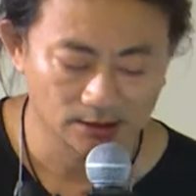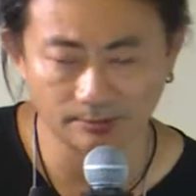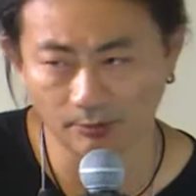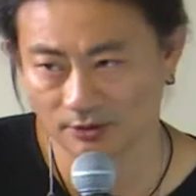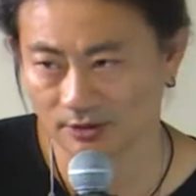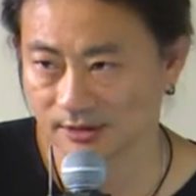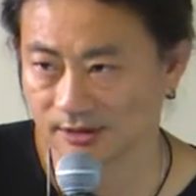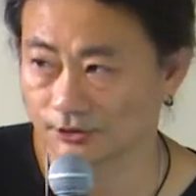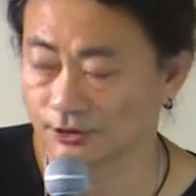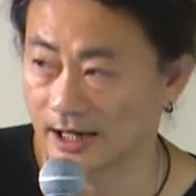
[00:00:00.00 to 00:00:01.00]
It's more
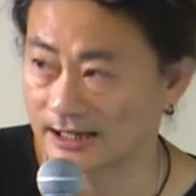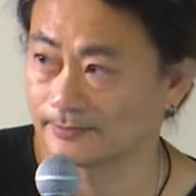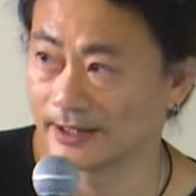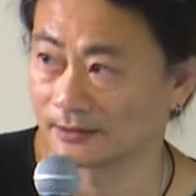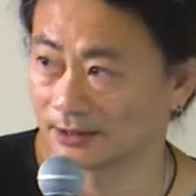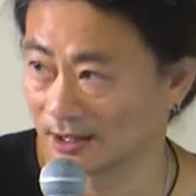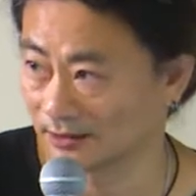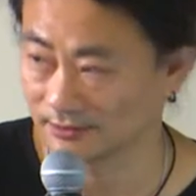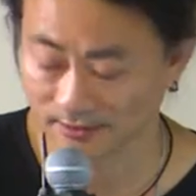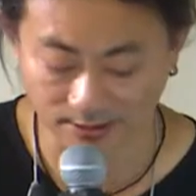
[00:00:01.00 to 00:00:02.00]
social aspect,
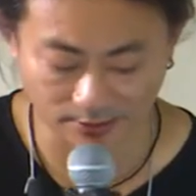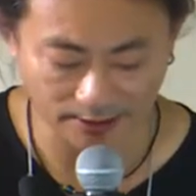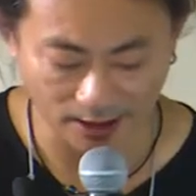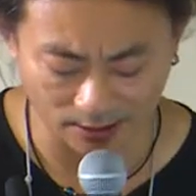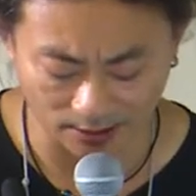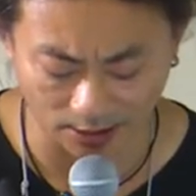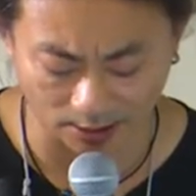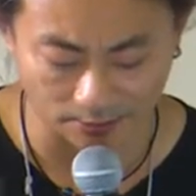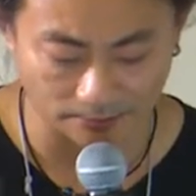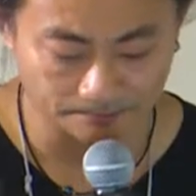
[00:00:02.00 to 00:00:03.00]
not so
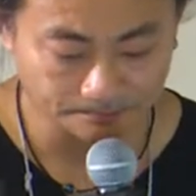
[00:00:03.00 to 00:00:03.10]
technical.